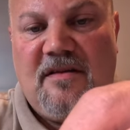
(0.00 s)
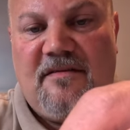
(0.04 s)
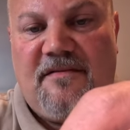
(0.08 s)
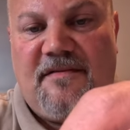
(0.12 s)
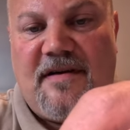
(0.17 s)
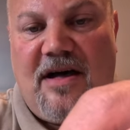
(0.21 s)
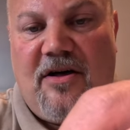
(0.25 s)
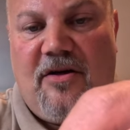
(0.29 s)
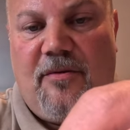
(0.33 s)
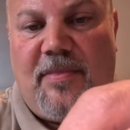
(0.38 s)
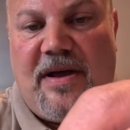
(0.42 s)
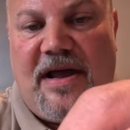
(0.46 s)

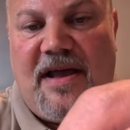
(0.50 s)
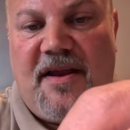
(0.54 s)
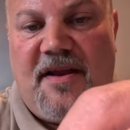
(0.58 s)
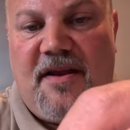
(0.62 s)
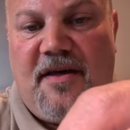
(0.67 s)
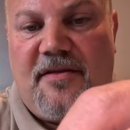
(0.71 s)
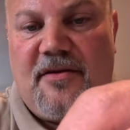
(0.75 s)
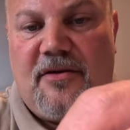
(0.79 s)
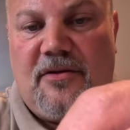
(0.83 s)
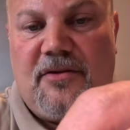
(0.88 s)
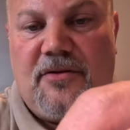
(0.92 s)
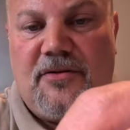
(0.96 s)
followed by
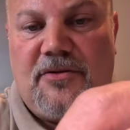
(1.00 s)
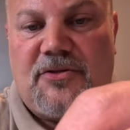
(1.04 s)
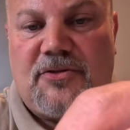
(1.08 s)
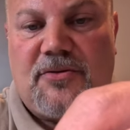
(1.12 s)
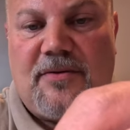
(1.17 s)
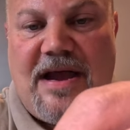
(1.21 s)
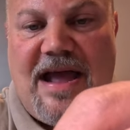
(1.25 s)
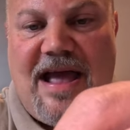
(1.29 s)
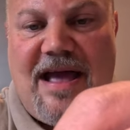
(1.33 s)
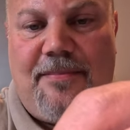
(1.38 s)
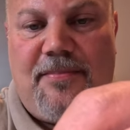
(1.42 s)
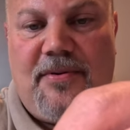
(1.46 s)
another loose
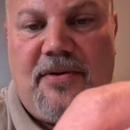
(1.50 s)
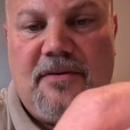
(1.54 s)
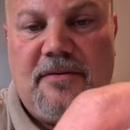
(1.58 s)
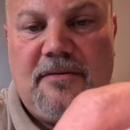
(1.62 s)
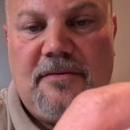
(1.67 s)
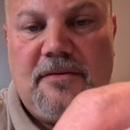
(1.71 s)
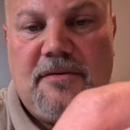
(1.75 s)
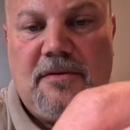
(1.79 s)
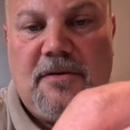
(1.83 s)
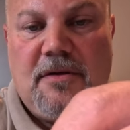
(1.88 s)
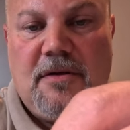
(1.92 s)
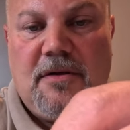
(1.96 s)
wrap
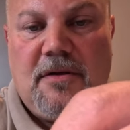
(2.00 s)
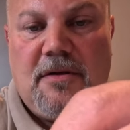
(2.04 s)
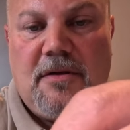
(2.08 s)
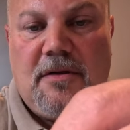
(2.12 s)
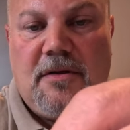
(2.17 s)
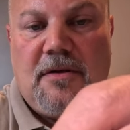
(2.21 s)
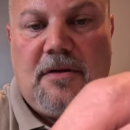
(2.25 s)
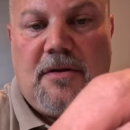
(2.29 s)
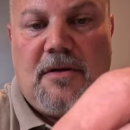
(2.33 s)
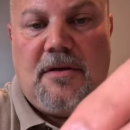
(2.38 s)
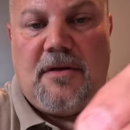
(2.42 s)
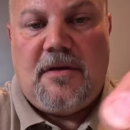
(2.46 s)

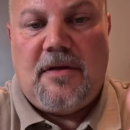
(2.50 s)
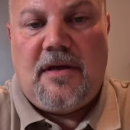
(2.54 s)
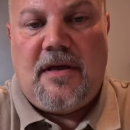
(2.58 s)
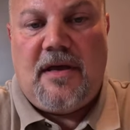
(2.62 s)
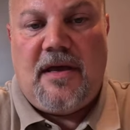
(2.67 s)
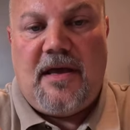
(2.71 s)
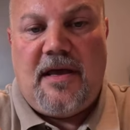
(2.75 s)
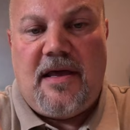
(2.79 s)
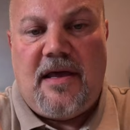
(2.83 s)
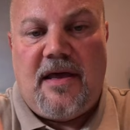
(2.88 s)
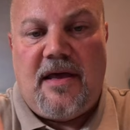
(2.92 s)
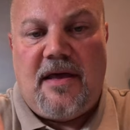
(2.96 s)

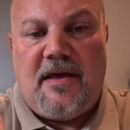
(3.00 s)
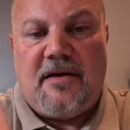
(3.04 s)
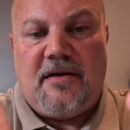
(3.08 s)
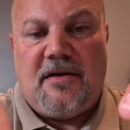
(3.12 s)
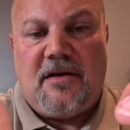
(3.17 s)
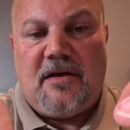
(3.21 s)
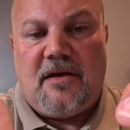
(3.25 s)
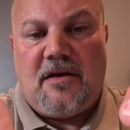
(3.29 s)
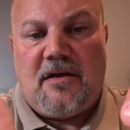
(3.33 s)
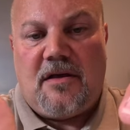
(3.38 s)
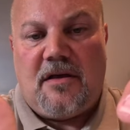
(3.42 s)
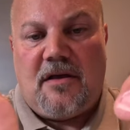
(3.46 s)

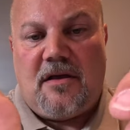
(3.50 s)
and